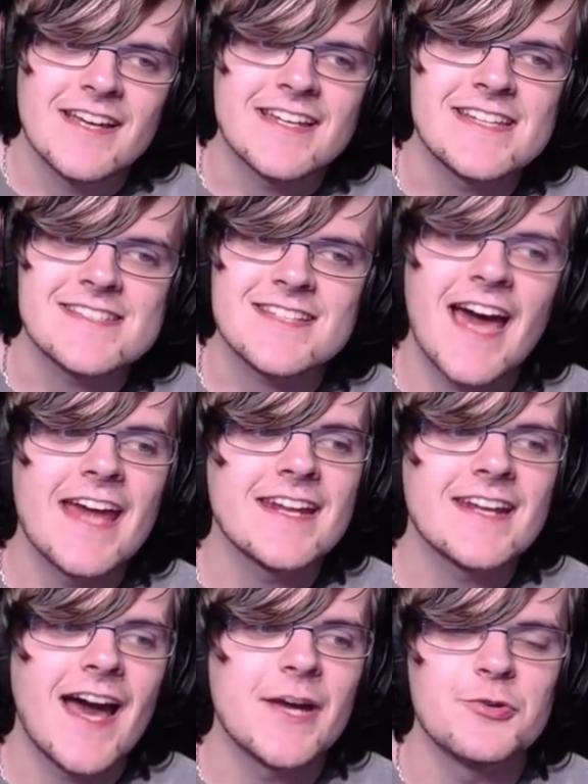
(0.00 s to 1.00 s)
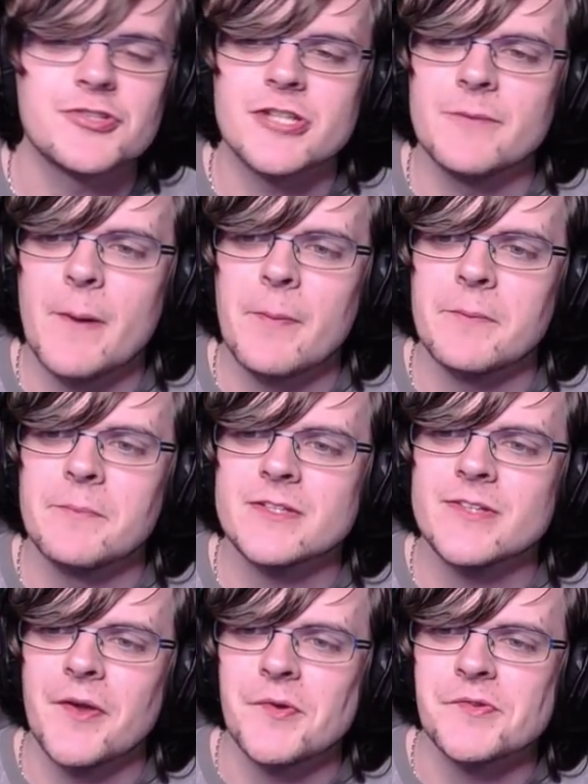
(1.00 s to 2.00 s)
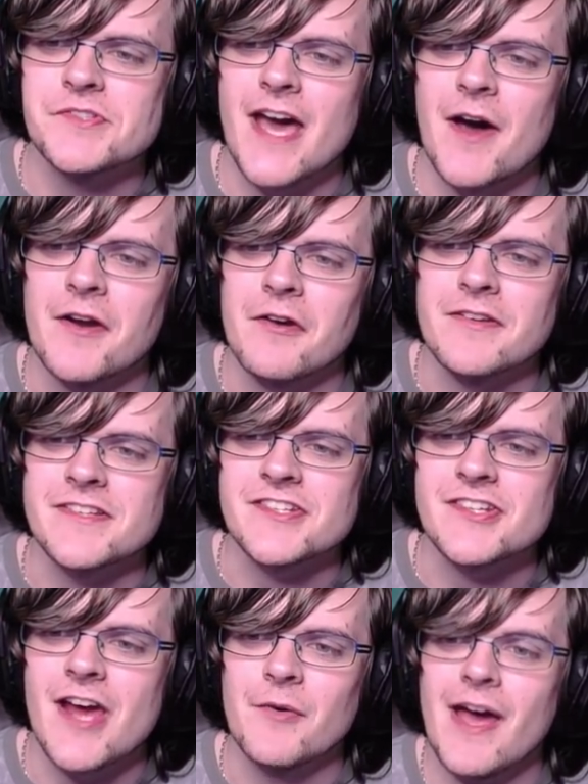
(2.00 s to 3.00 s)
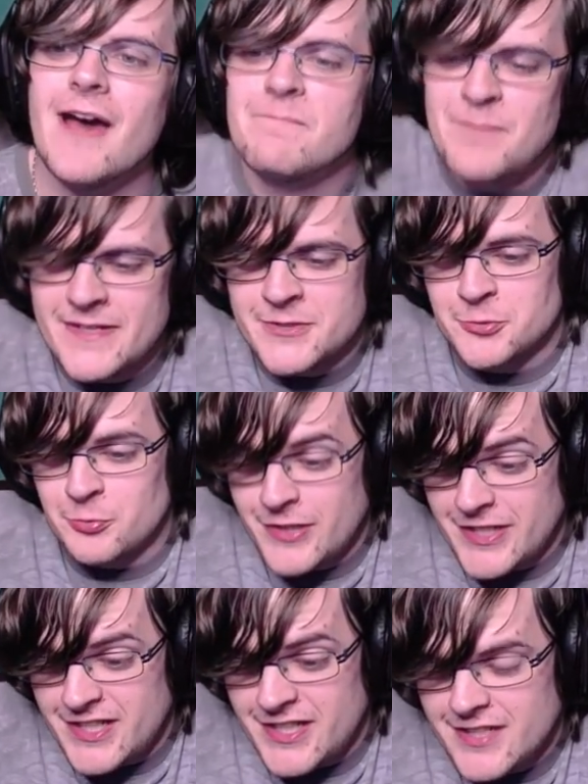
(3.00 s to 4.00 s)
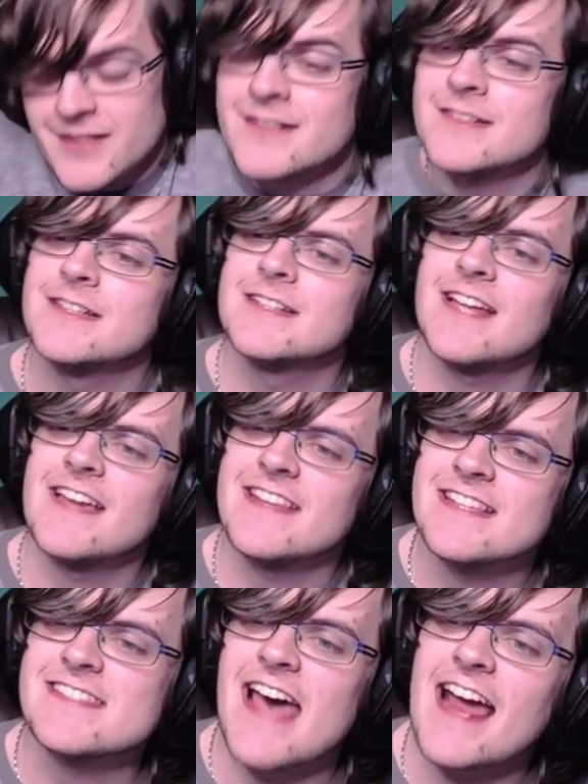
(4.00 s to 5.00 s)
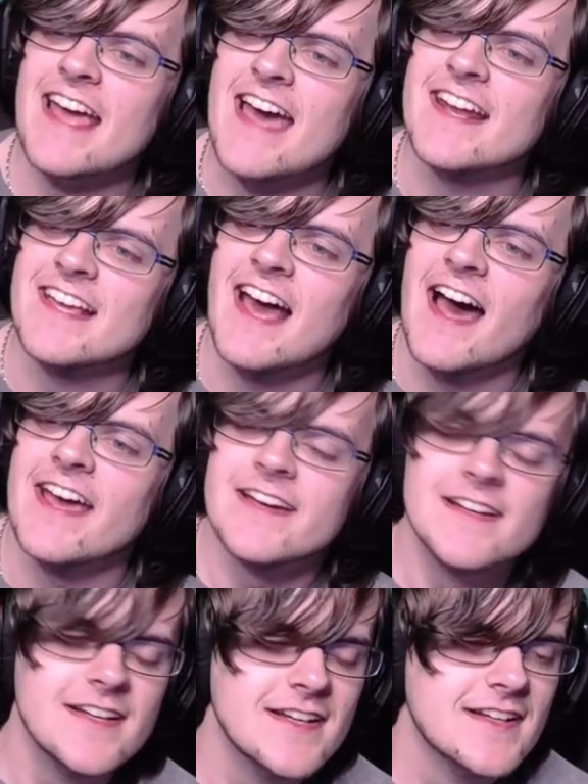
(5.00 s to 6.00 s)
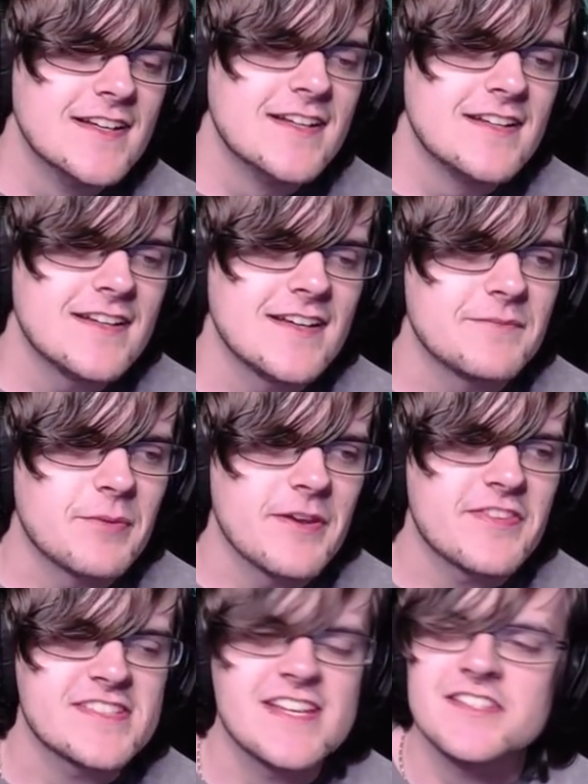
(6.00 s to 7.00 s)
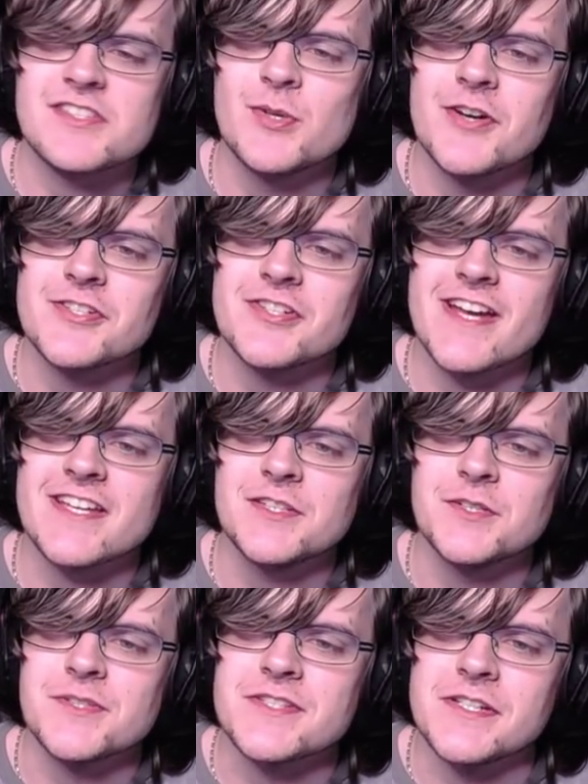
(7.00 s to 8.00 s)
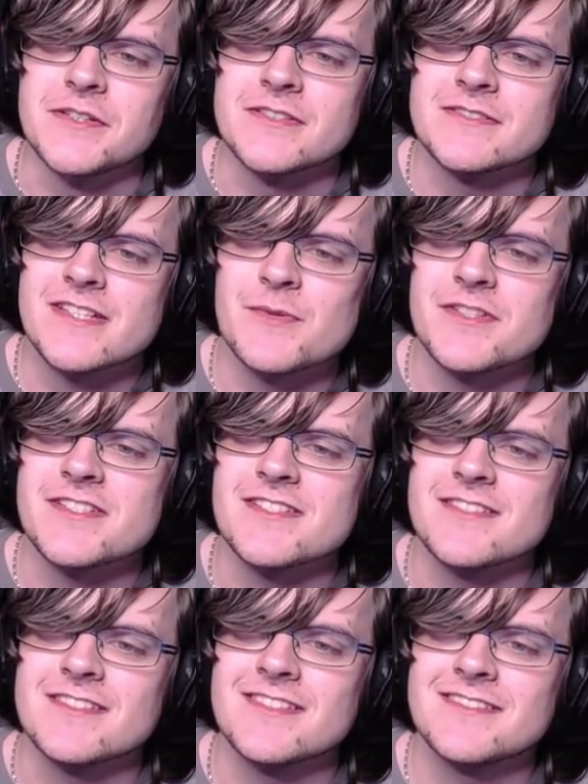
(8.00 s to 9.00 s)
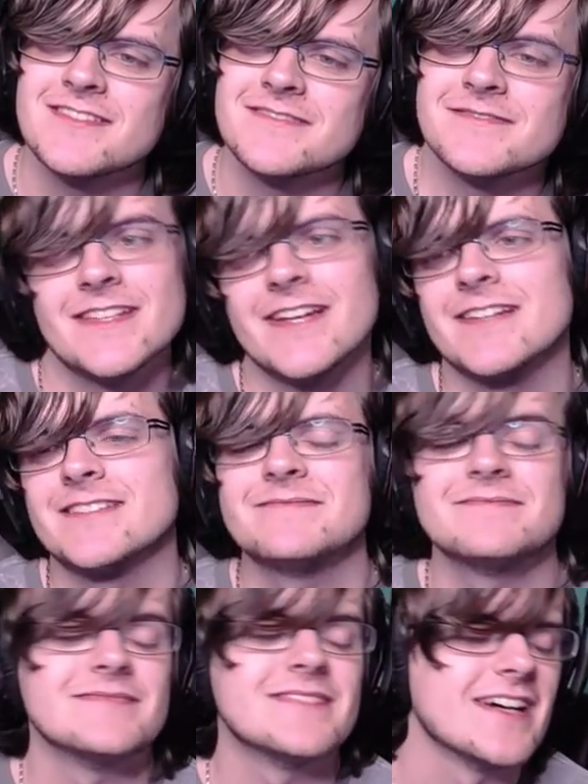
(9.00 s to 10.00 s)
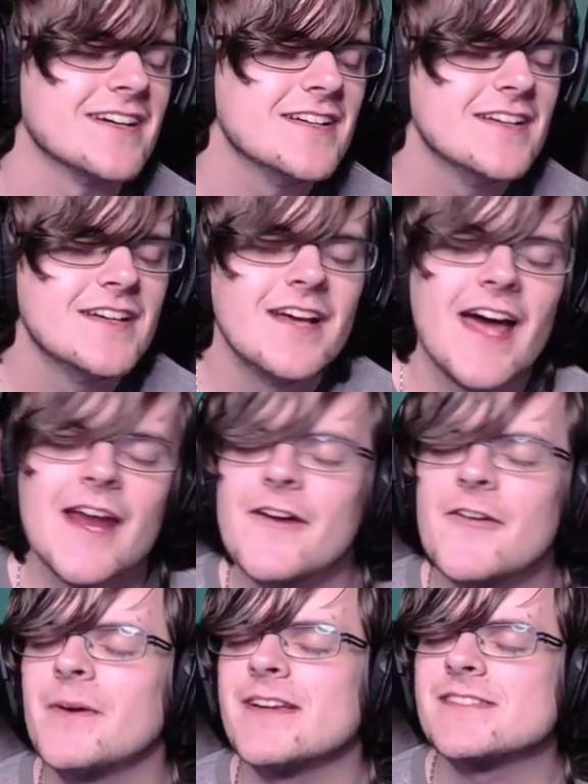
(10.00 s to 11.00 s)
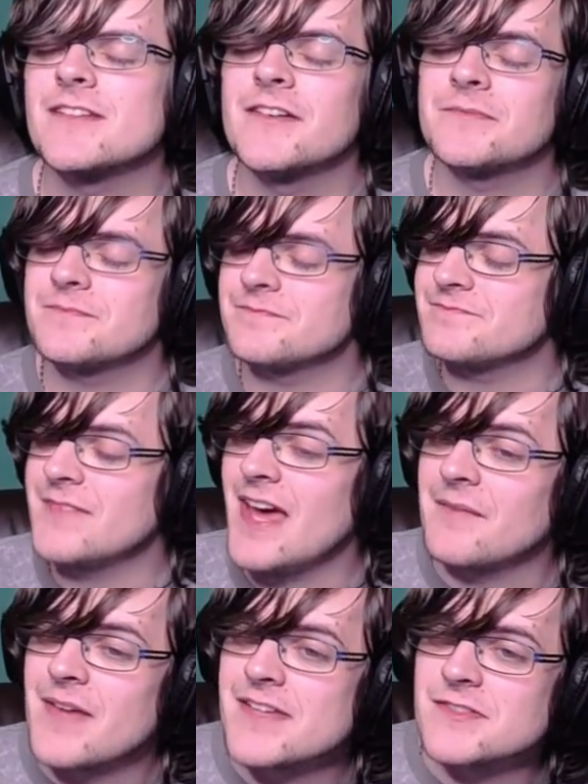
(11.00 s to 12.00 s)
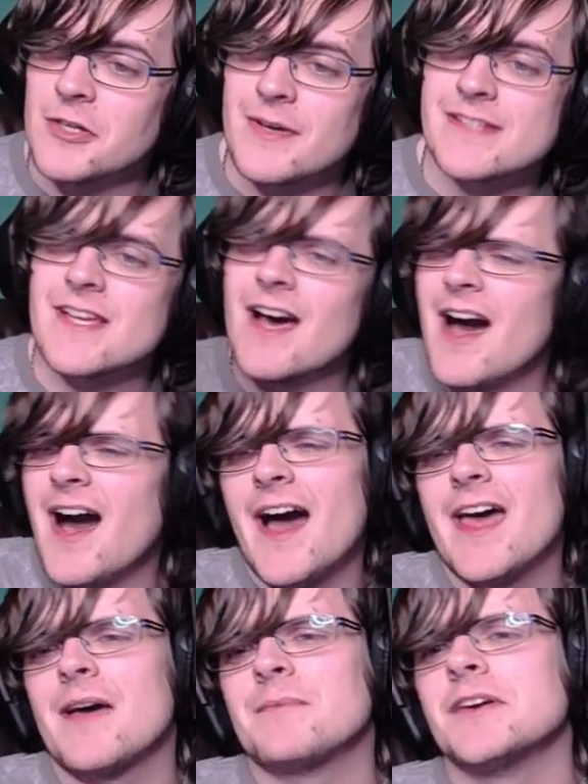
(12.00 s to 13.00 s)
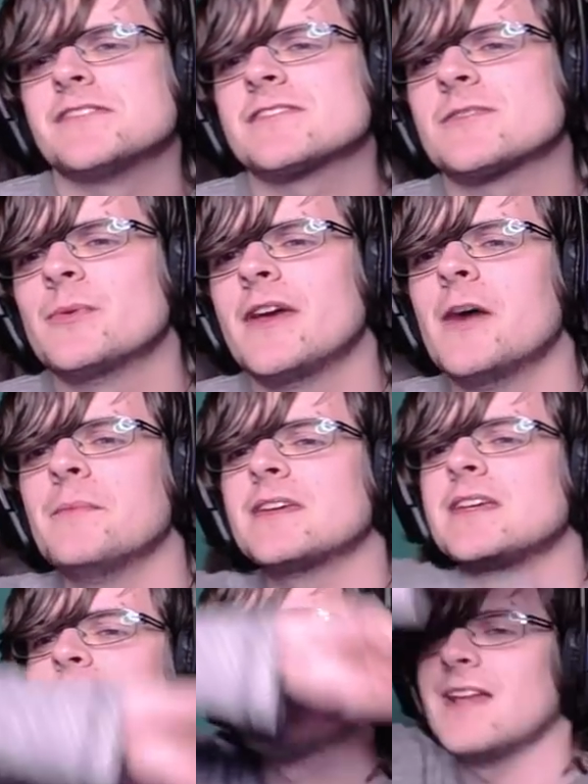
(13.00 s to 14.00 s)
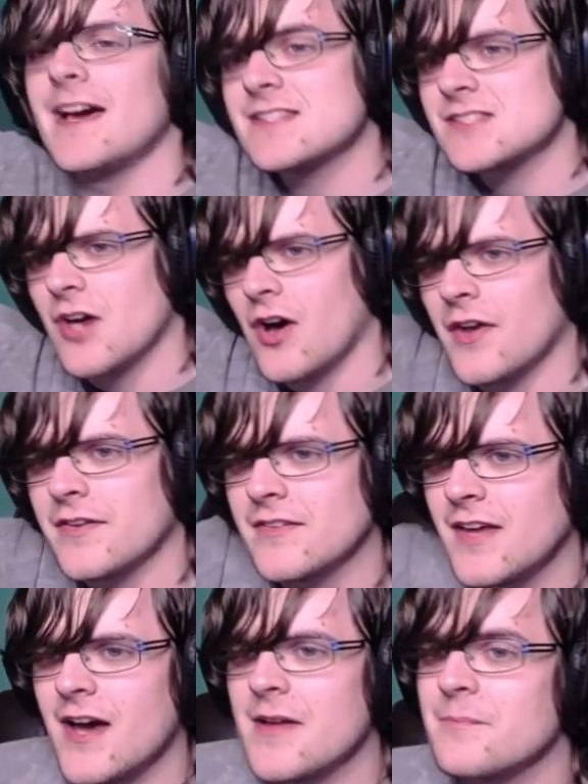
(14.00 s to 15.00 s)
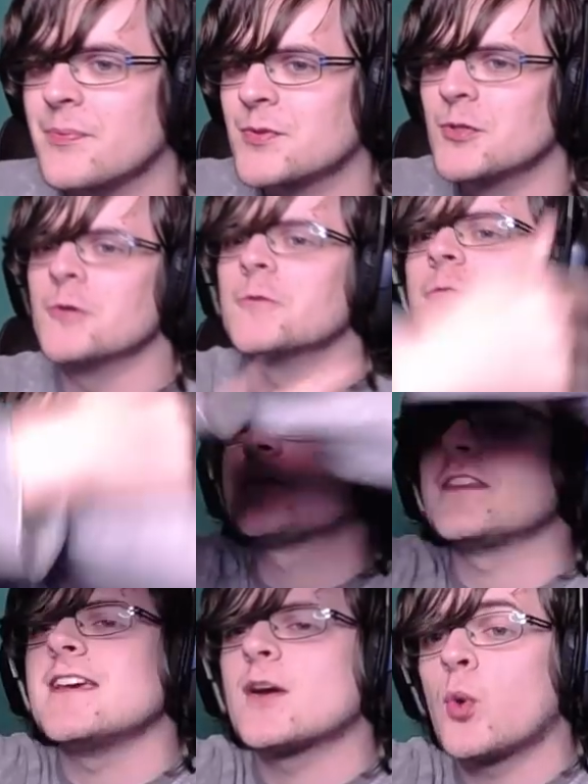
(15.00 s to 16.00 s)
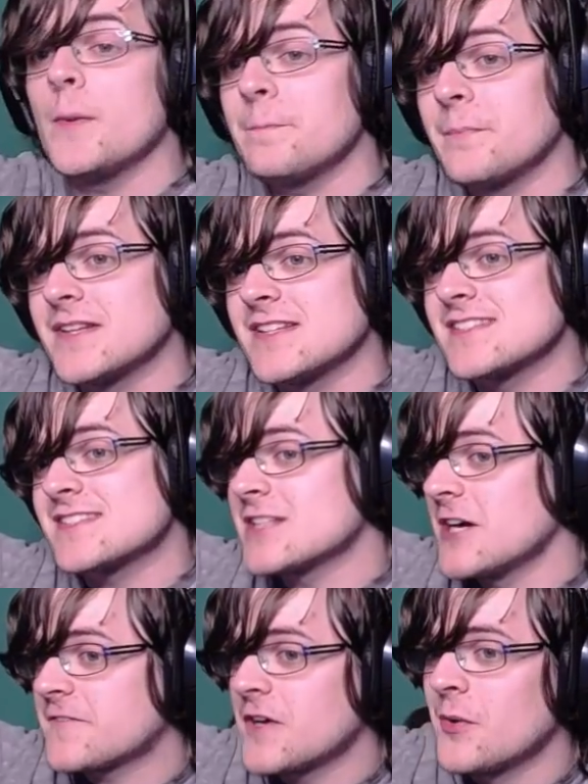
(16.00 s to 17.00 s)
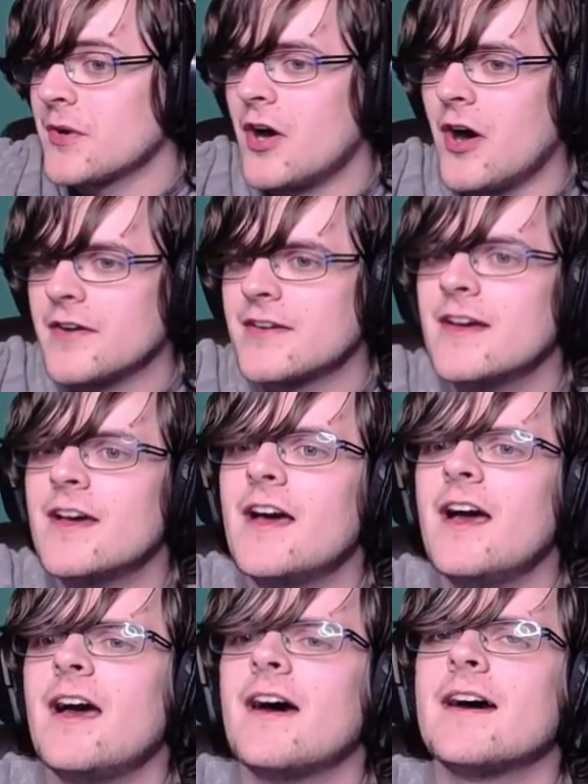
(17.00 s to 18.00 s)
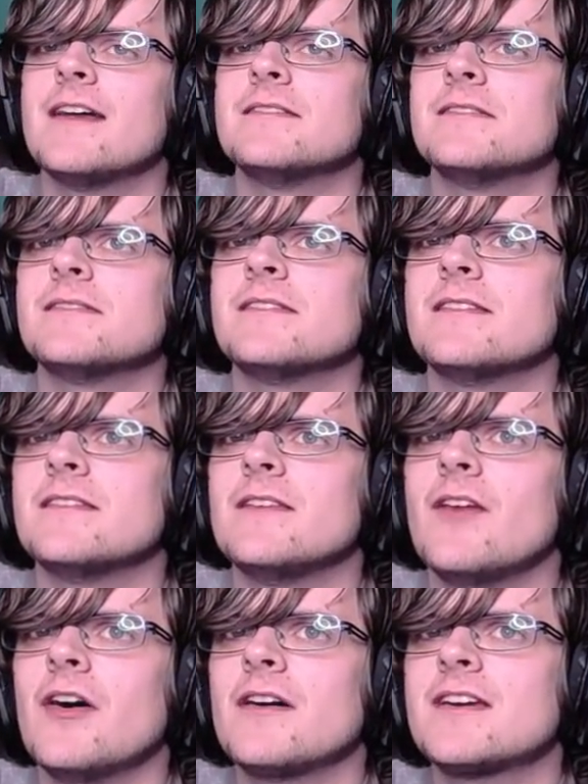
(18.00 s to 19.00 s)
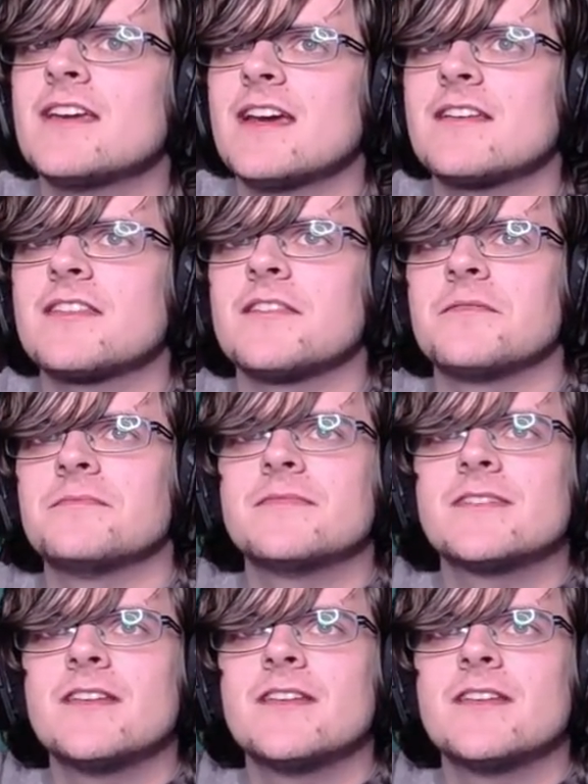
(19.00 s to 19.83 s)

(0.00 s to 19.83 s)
Like, he's the kind of guy who would jump up on a McDonald's counter and shout, "I'm Pickle-ree!" Like, he's that kind of guy. He probably thinks he has a 200 IQ, too, because he watches his, yeah, nah. Anyway, everybody, so, yeah, as always, I am Nozz. If you want to help me keep the lights on, I improve the equipment and stuff going on, and not kick the